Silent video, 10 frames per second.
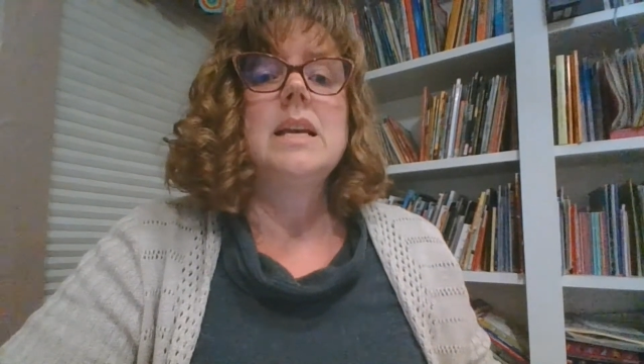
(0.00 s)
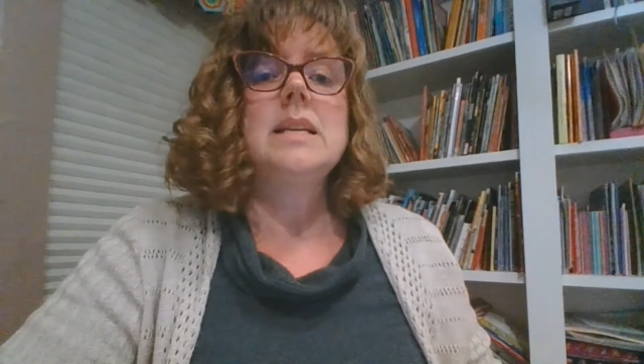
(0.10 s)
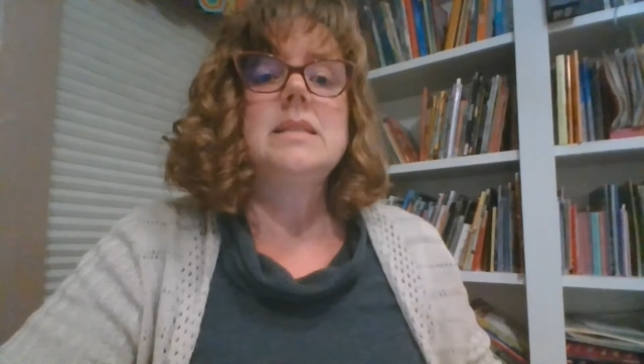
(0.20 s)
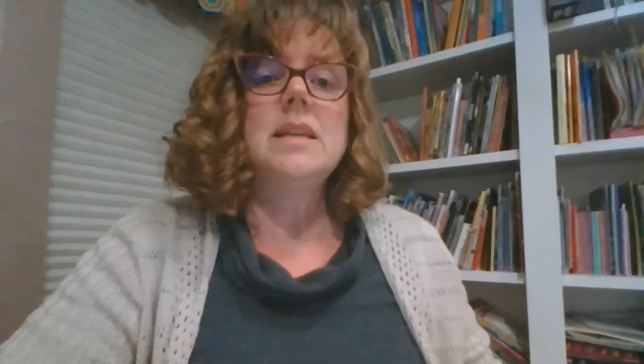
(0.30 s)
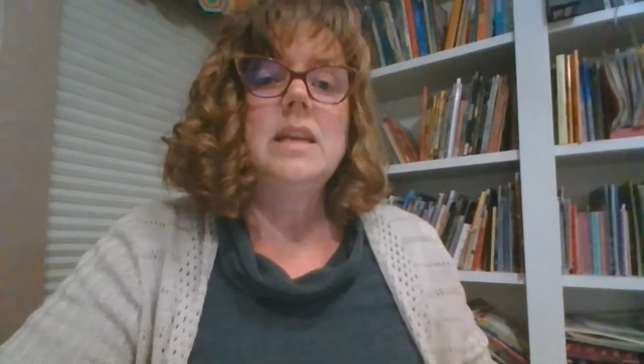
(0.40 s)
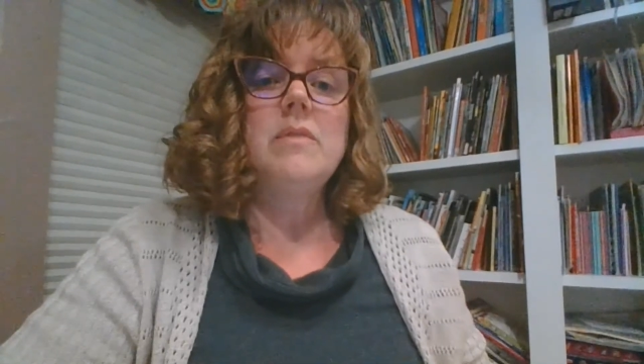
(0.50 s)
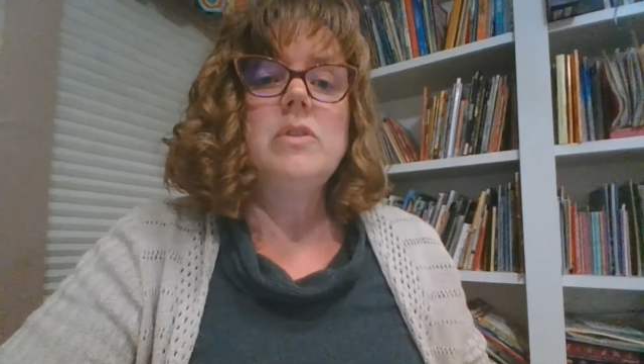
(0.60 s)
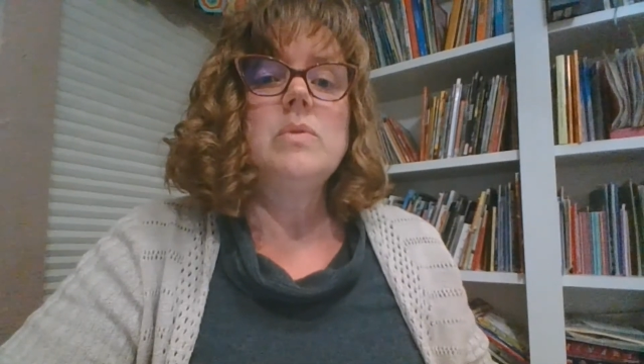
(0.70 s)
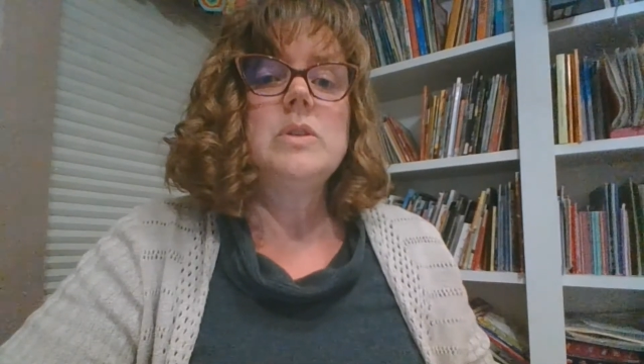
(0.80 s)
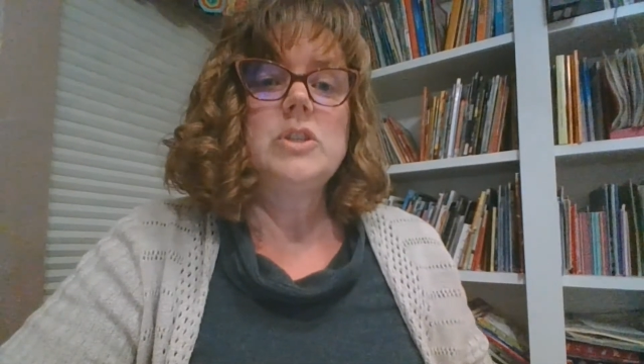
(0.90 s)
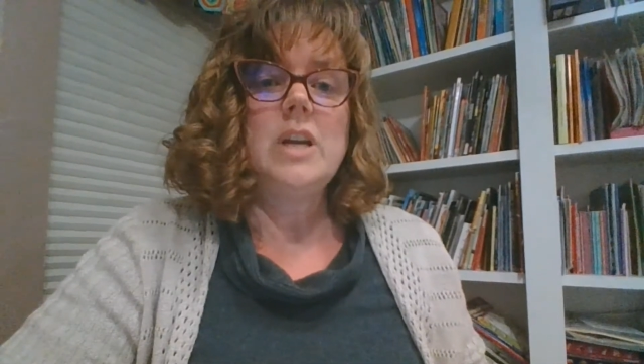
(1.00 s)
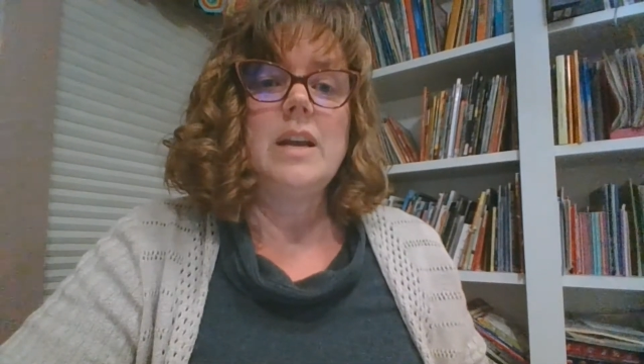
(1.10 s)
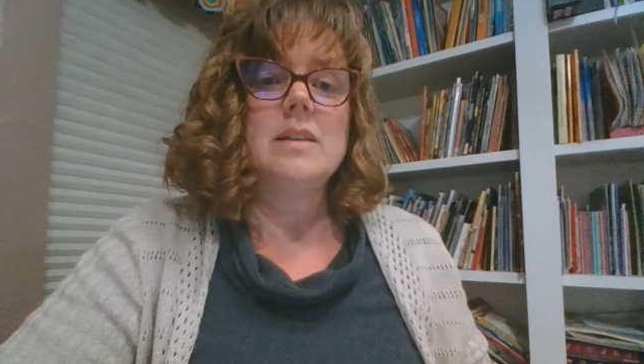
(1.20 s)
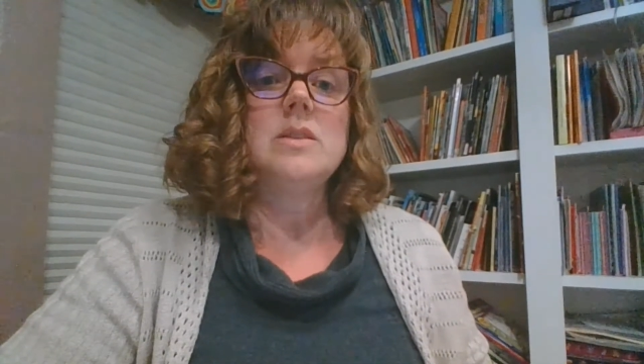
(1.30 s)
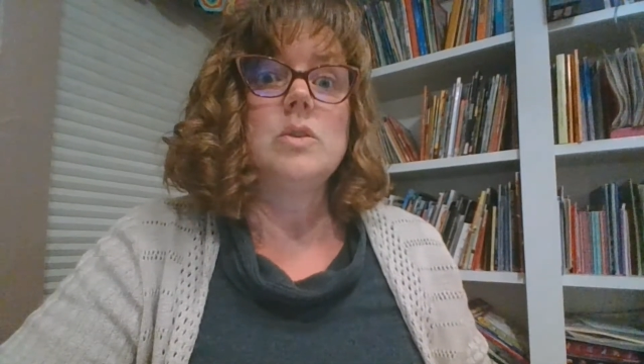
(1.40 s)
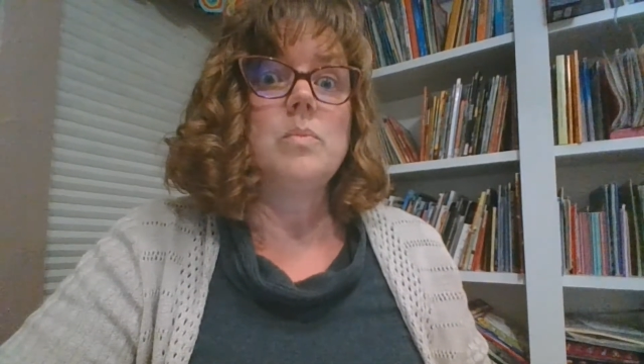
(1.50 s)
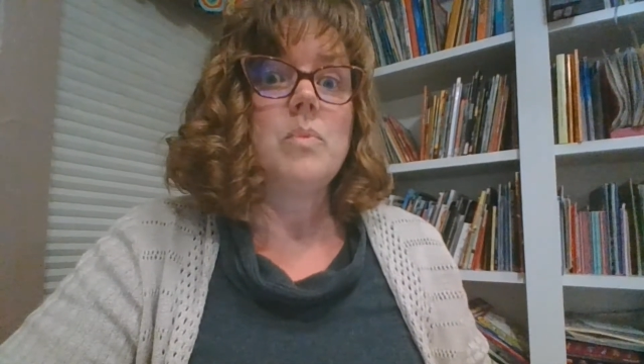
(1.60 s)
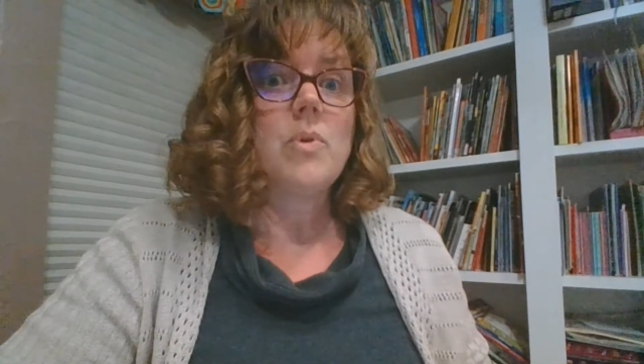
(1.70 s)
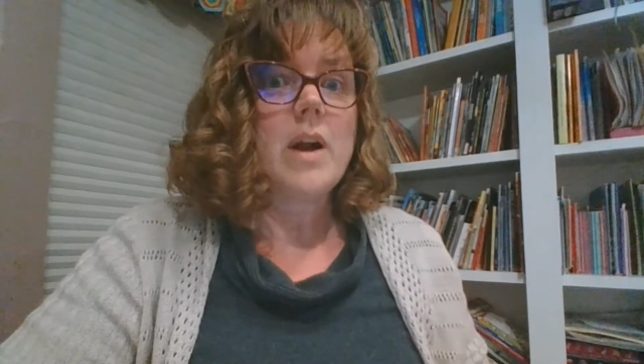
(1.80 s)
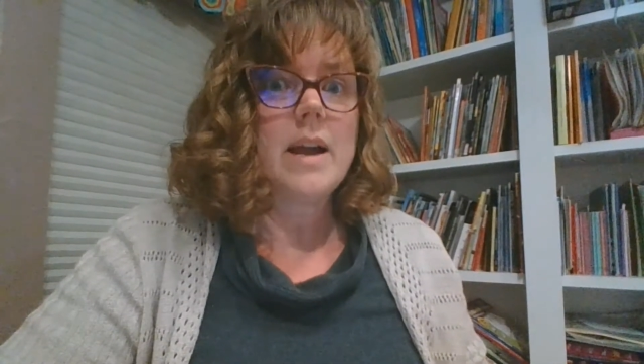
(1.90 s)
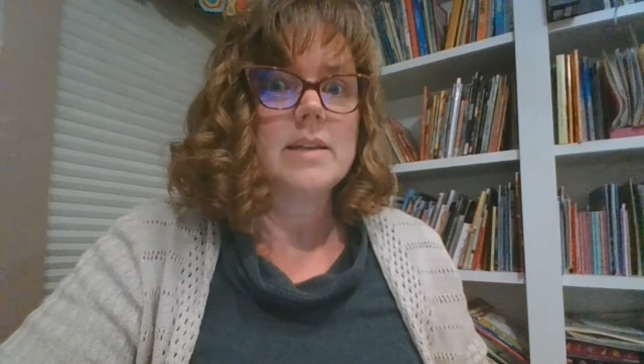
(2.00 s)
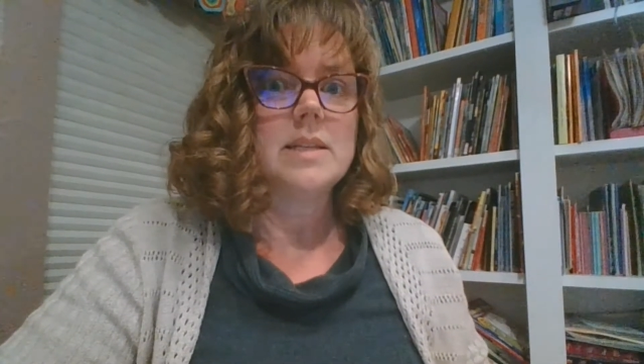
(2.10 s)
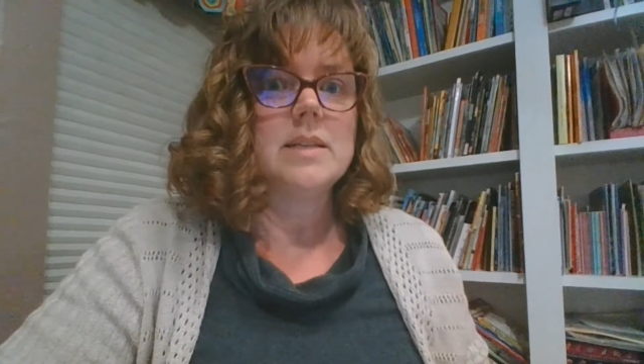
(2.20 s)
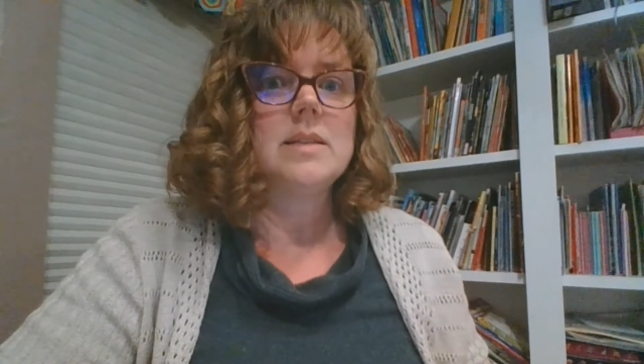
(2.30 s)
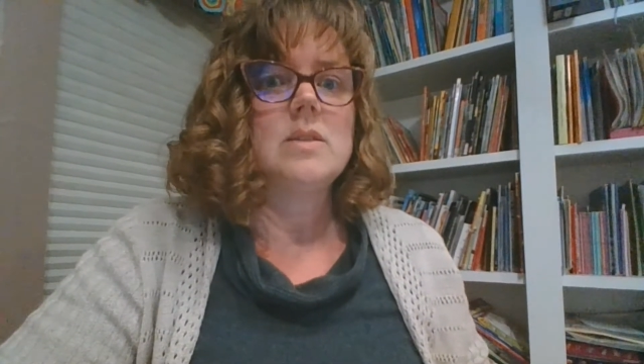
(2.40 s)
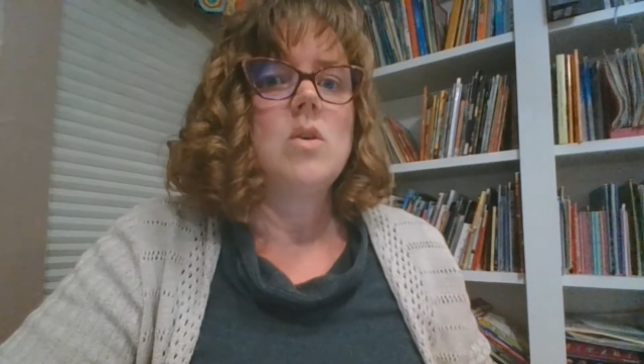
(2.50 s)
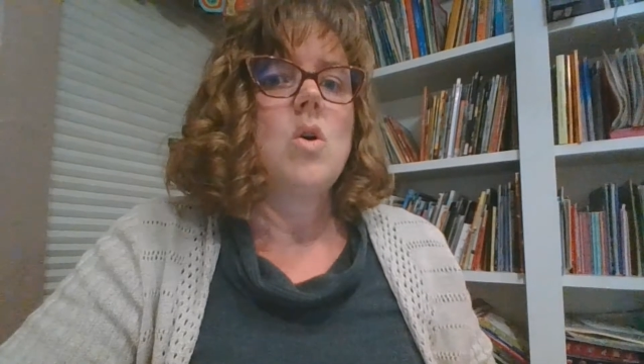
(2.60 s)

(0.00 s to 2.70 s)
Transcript: is to give you a chance to practice